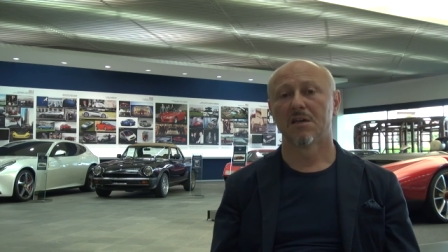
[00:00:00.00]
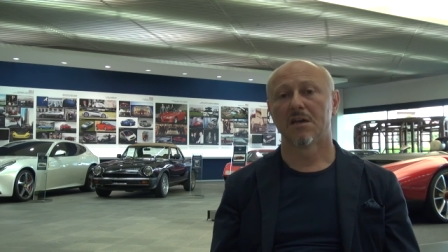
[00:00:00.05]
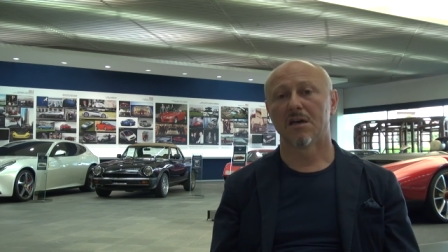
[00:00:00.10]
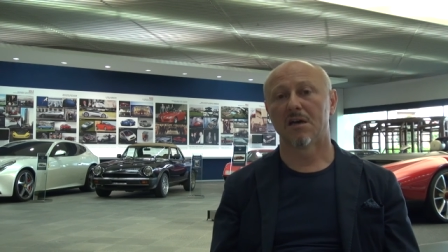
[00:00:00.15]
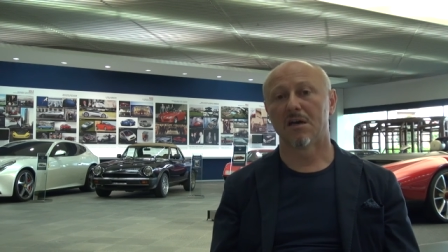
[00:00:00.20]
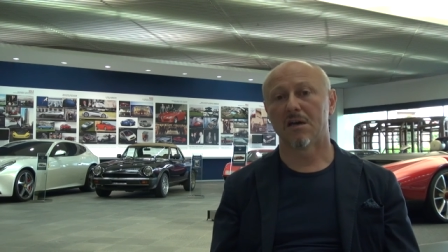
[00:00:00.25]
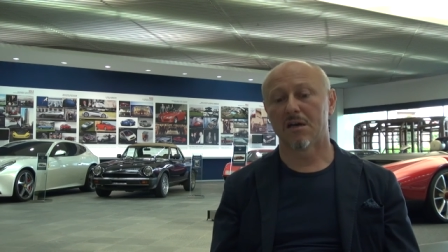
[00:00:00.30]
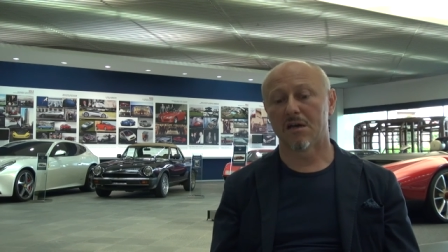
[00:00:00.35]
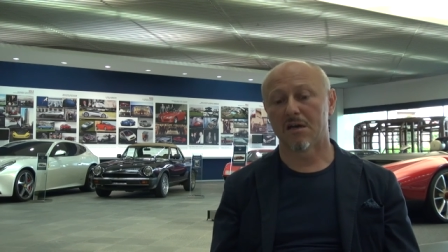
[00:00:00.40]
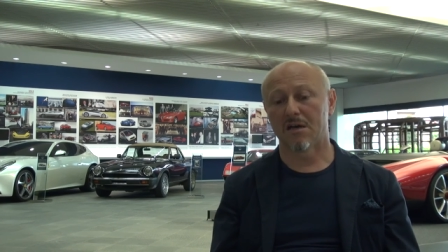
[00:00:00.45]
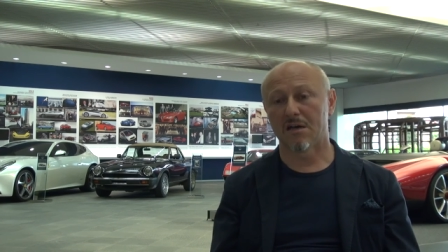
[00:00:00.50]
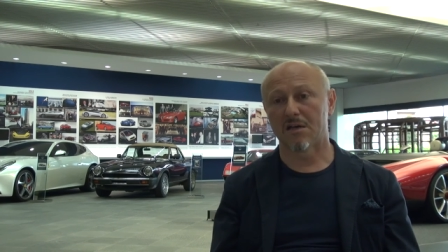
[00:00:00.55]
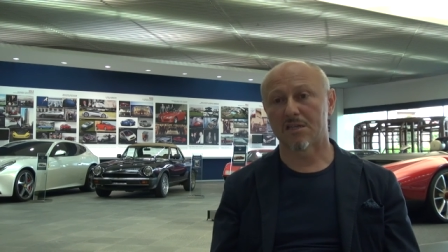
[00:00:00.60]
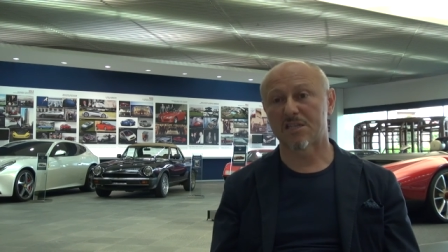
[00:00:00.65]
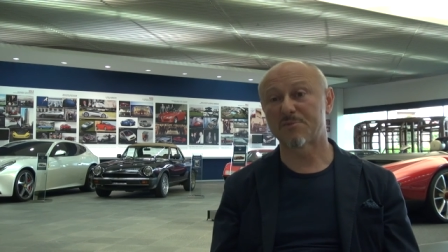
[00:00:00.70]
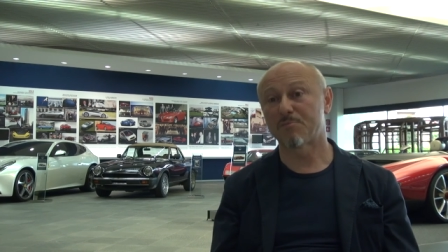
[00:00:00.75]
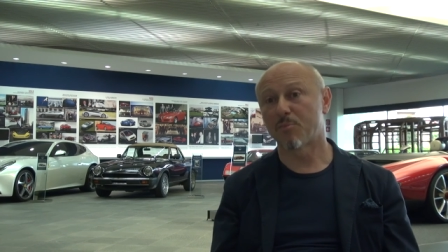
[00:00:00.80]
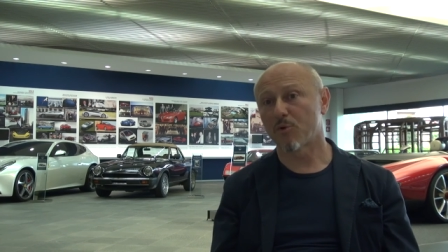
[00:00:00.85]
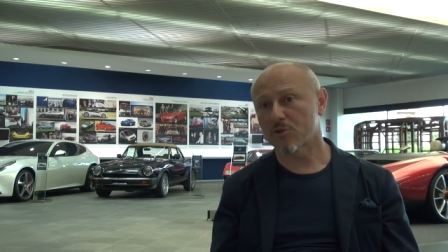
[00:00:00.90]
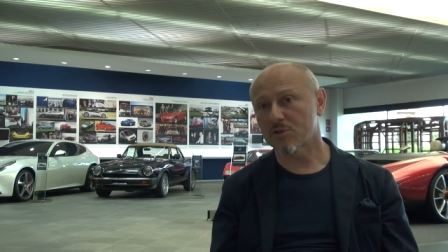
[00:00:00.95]
uh,
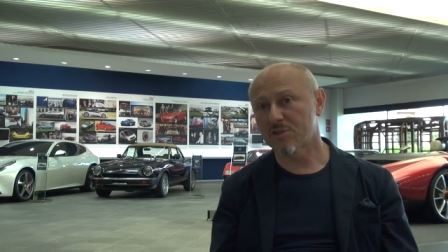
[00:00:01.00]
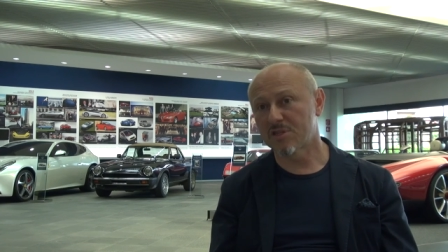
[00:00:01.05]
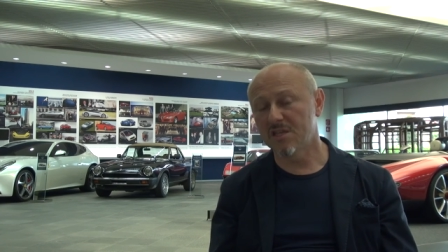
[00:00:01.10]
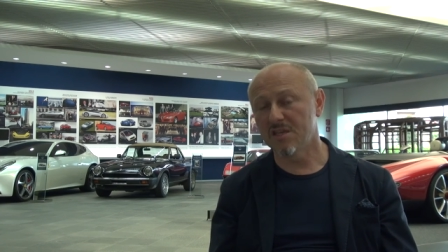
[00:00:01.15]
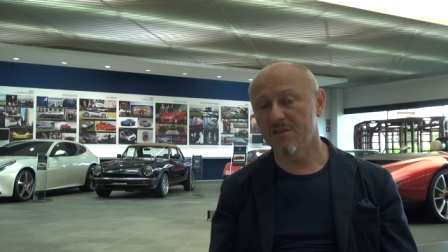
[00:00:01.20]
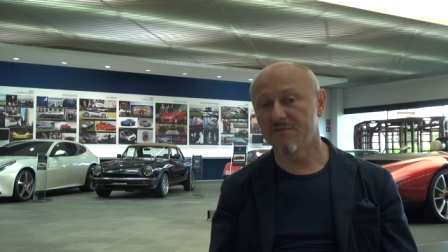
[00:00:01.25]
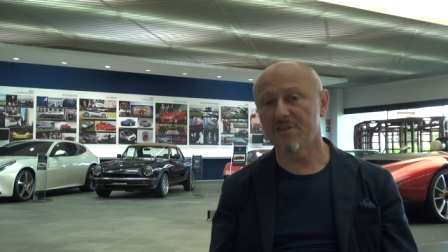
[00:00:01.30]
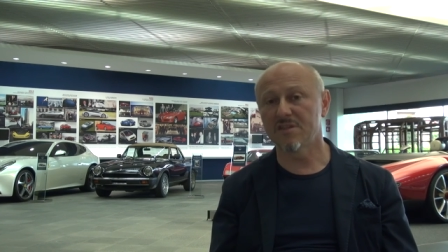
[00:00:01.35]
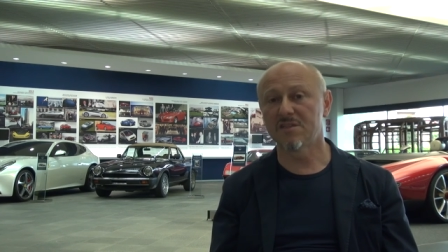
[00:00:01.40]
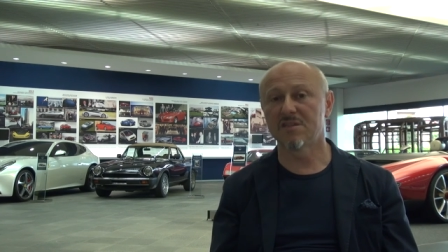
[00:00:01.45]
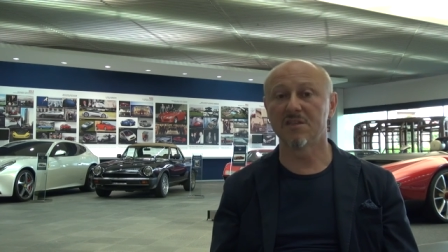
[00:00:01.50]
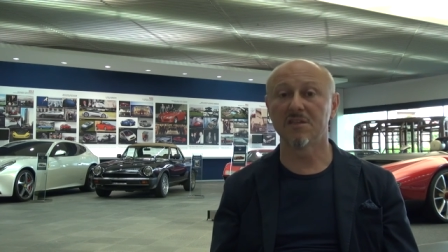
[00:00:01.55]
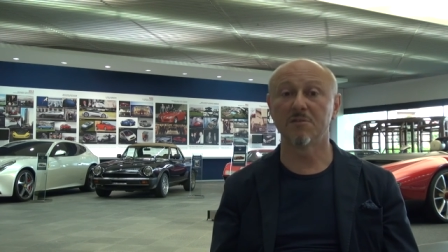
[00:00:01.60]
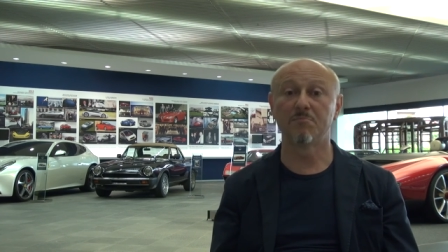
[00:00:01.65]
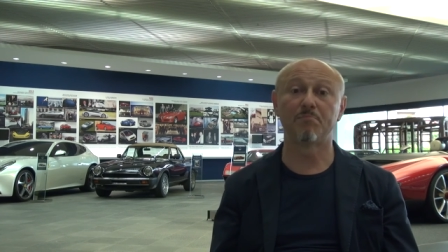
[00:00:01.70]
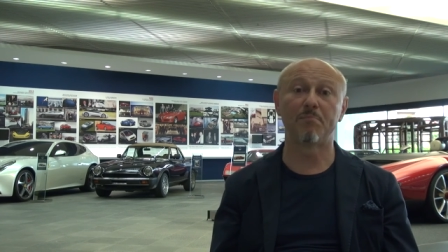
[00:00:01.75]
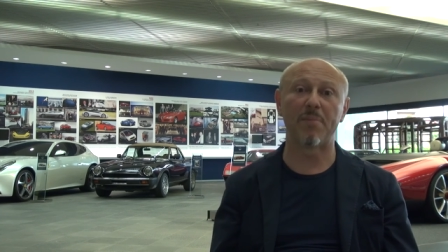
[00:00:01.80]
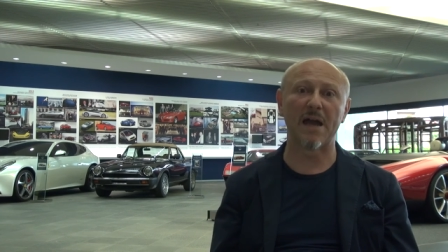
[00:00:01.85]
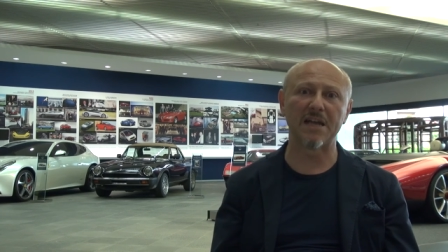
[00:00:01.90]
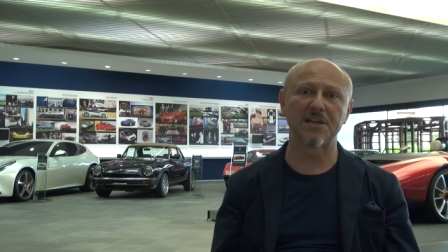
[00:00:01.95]
sportivity,
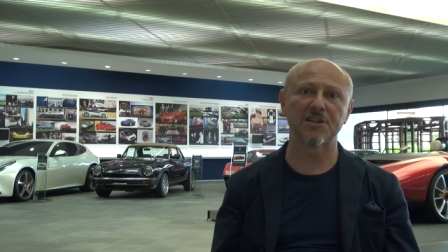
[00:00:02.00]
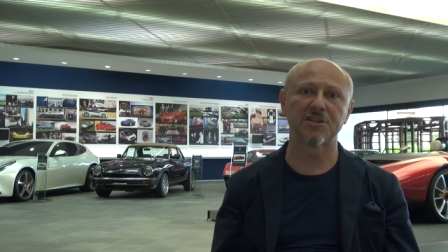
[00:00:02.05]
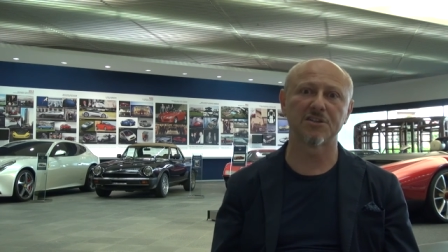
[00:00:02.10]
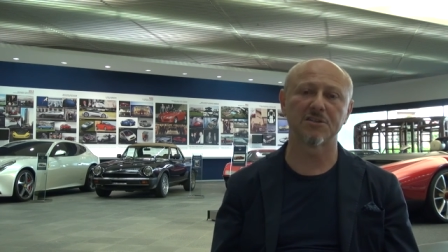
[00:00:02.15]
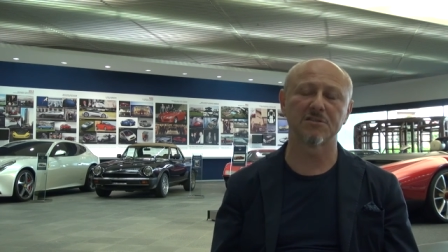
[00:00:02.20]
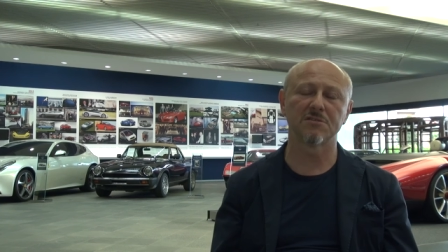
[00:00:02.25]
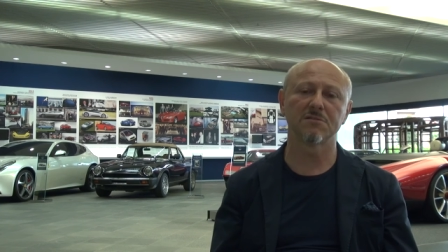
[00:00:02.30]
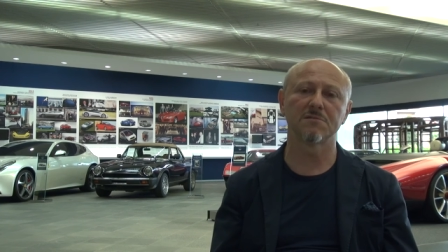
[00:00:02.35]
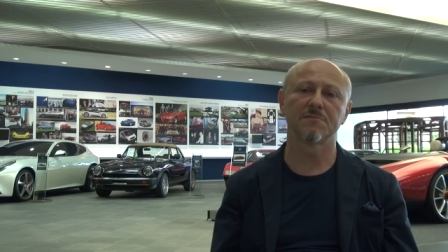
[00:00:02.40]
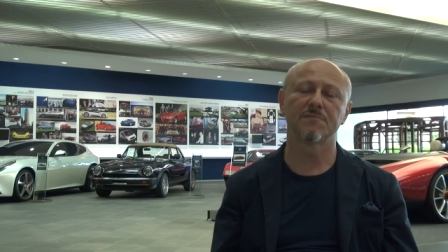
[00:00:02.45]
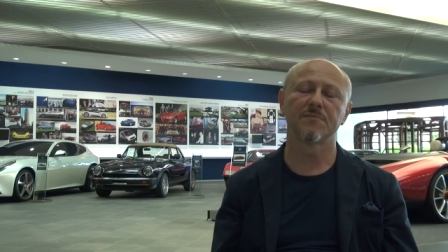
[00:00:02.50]
passion,